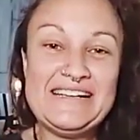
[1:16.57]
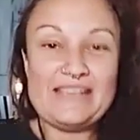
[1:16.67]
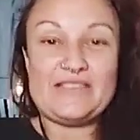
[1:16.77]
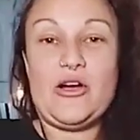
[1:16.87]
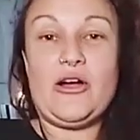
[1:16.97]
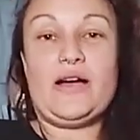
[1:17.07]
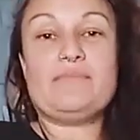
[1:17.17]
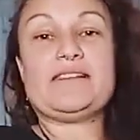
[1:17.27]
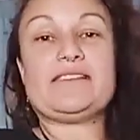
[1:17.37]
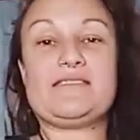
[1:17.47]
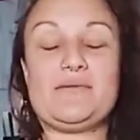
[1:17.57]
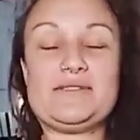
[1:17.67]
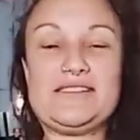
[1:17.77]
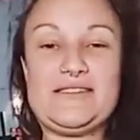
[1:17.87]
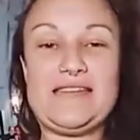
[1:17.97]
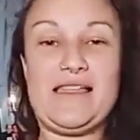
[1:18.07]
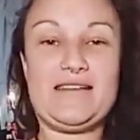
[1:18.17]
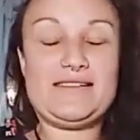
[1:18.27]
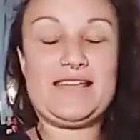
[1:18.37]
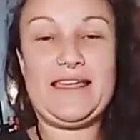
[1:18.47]
So I was just
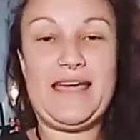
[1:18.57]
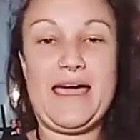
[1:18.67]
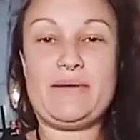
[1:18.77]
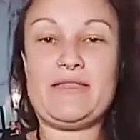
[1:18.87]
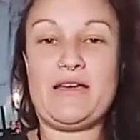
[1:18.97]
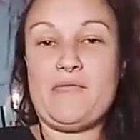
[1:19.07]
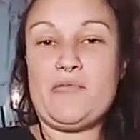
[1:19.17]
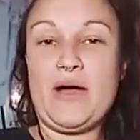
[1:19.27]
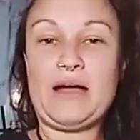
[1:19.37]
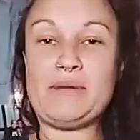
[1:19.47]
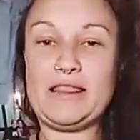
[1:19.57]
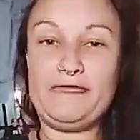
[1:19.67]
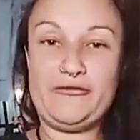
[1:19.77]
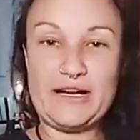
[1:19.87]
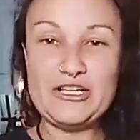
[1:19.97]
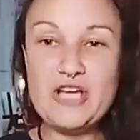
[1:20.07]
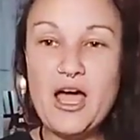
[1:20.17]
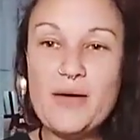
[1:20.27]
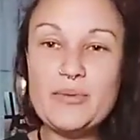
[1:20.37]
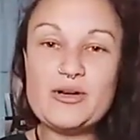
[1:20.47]
telling Abby that I'm wearing my Live Free
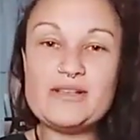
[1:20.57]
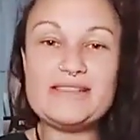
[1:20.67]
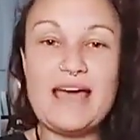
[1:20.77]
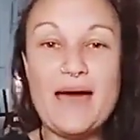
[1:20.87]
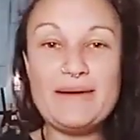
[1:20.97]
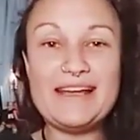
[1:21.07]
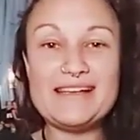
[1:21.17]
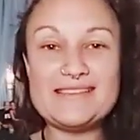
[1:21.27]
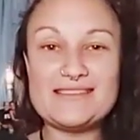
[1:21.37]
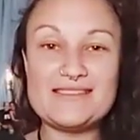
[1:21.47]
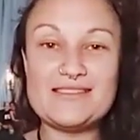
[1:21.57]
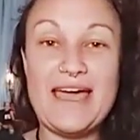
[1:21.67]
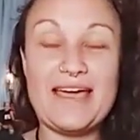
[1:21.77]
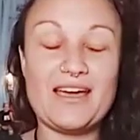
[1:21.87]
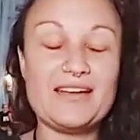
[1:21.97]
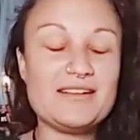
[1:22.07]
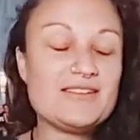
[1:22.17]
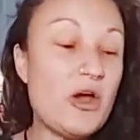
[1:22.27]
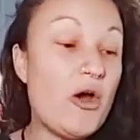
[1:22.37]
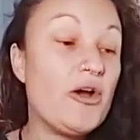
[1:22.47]
shirt because Abby is like
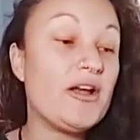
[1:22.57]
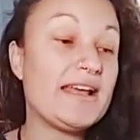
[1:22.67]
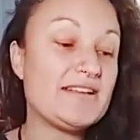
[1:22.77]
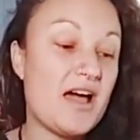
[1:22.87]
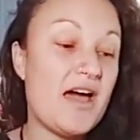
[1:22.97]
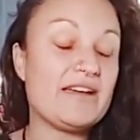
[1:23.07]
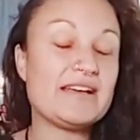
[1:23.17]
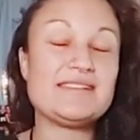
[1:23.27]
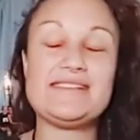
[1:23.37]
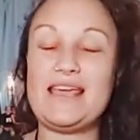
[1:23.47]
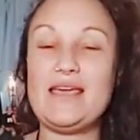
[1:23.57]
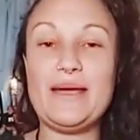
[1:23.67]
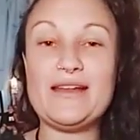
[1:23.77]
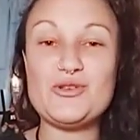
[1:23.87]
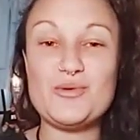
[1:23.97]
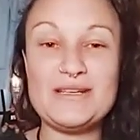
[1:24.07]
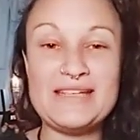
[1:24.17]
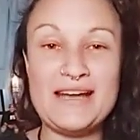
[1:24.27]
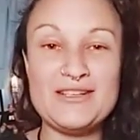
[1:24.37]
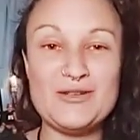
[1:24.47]
totally diving us deep into
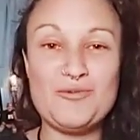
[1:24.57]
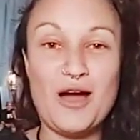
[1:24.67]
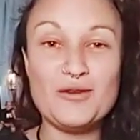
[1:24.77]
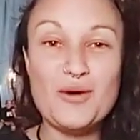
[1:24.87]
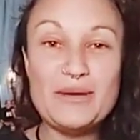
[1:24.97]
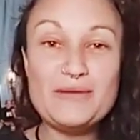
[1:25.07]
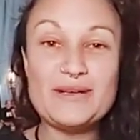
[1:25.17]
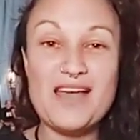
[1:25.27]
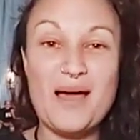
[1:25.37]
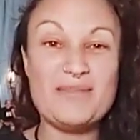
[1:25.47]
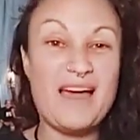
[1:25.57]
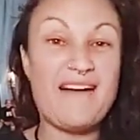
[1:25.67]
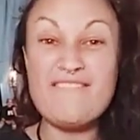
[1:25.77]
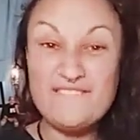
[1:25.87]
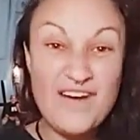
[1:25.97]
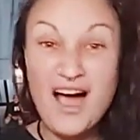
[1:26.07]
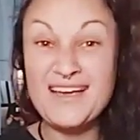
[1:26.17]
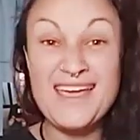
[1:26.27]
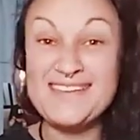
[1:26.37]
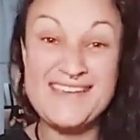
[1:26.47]
Endangered Wild Woman, which I'm like,
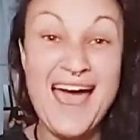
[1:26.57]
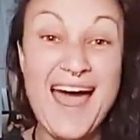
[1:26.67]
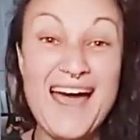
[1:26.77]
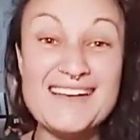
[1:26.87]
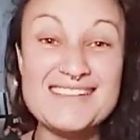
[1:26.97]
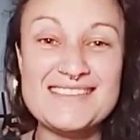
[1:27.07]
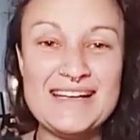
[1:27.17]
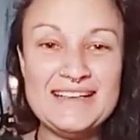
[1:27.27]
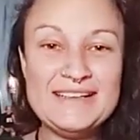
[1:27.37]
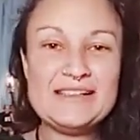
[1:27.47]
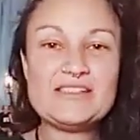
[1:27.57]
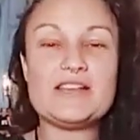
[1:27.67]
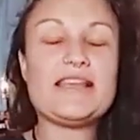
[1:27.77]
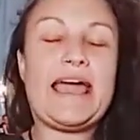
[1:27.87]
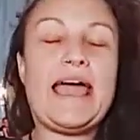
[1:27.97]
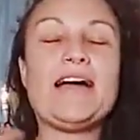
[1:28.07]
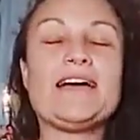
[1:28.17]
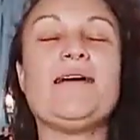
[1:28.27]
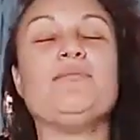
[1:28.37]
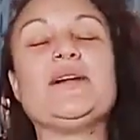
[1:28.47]
yes. So I was like, how can
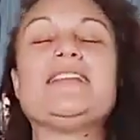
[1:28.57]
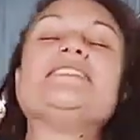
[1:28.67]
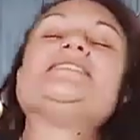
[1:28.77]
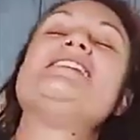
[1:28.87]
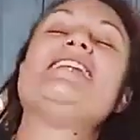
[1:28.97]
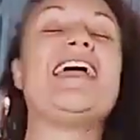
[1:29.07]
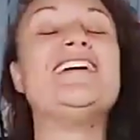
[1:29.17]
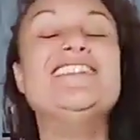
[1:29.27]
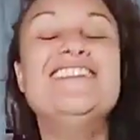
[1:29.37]
I embody this today?